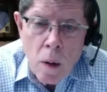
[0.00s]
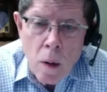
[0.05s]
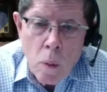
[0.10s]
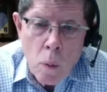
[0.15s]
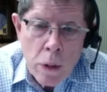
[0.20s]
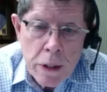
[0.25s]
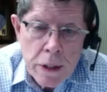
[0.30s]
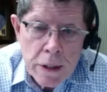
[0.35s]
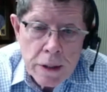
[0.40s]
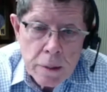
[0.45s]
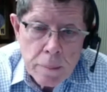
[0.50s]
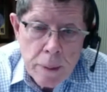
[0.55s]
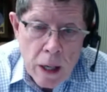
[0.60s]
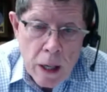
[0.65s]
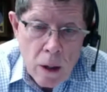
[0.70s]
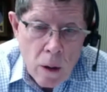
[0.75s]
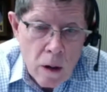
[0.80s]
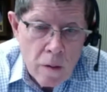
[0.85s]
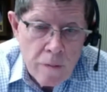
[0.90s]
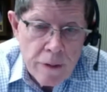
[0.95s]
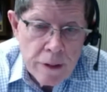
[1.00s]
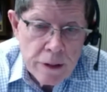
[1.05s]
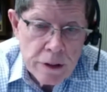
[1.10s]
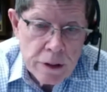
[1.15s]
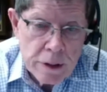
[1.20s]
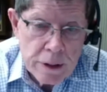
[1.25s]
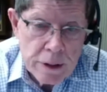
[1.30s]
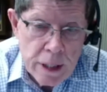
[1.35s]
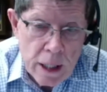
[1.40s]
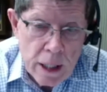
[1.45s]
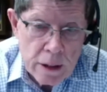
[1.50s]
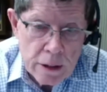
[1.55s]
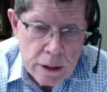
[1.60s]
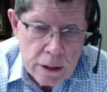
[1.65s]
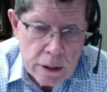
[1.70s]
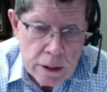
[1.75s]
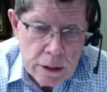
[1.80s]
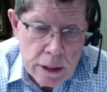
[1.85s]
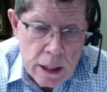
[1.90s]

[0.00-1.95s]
which is about artificial intelligence.